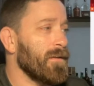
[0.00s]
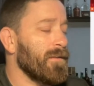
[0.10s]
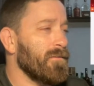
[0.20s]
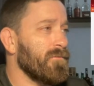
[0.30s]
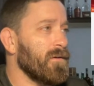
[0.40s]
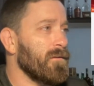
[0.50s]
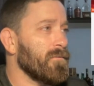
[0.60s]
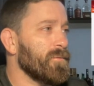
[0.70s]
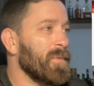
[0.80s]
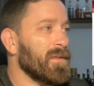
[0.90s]
That's a very
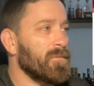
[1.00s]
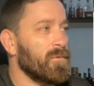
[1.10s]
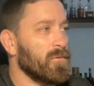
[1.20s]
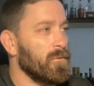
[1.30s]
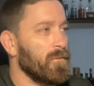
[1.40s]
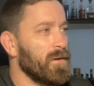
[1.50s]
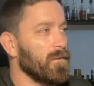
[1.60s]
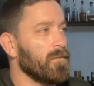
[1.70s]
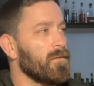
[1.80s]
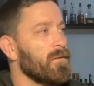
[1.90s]
respectable
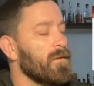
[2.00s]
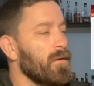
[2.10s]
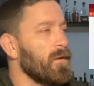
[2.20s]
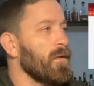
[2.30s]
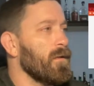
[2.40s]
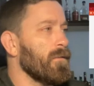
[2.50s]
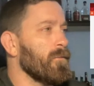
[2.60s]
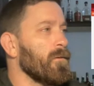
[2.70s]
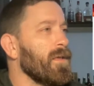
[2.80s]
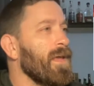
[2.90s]
career.
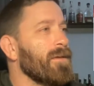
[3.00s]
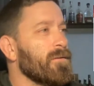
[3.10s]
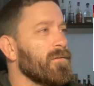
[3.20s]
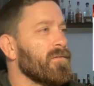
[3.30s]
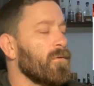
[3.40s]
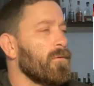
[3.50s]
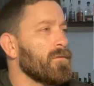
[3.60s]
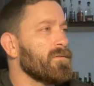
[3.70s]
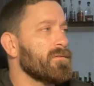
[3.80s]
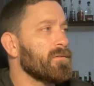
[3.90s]
38 years
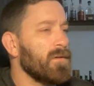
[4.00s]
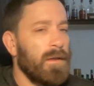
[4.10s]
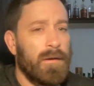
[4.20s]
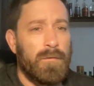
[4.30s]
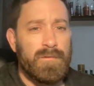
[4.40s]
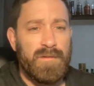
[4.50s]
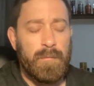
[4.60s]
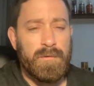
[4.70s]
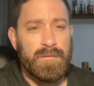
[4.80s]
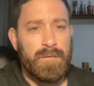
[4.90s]
old. He's
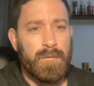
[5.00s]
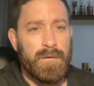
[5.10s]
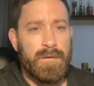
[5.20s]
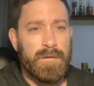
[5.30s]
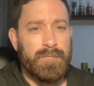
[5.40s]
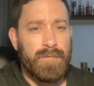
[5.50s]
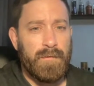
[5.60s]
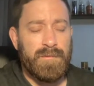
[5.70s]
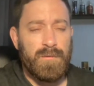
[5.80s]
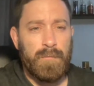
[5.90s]
able to do it in front
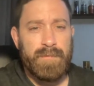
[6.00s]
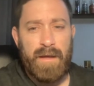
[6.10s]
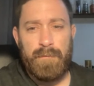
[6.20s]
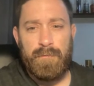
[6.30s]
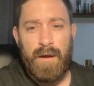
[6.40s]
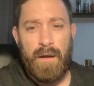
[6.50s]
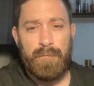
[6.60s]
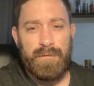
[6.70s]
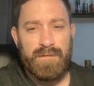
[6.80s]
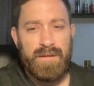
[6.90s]
of his hometown crowd
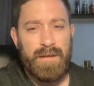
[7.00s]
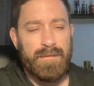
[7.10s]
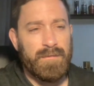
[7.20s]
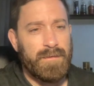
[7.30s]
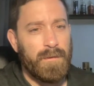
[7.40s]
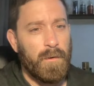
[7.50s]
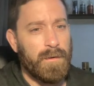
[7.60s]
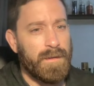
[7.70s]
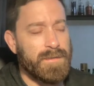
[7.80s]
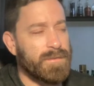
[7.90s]
with his kids in the
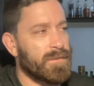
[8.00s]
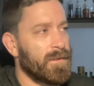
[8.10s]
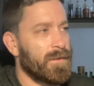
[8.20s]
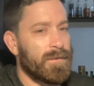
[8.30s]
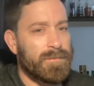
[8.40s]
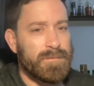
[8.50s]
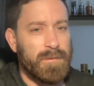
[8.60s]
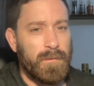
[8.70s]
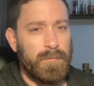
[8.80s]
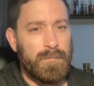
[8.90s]
audience.
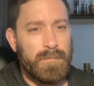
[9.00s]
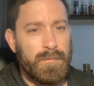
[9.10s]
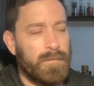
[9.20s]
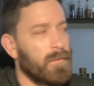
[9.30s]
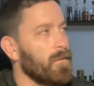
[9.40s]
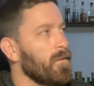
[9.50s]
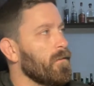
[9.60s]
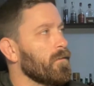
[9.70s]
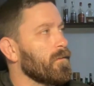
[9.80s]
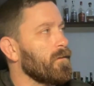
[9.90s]
So
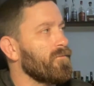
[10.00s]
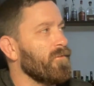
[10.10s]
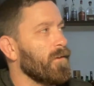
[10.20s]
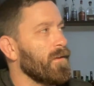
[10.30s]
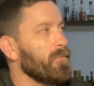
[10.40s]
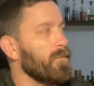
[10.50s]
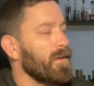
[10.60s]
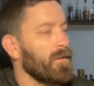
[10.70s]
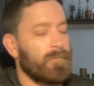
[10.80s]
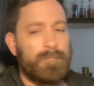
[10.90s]
good for him,
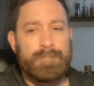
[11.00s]
man.